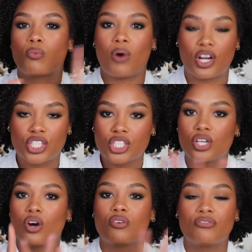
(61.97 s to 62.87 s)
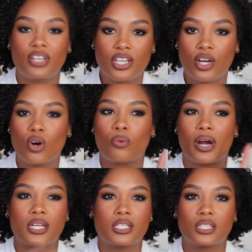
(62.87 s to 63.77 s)
wash and go video where
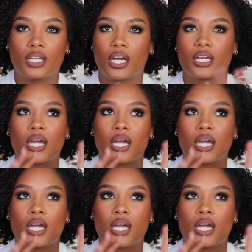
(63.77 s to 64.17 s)
I did like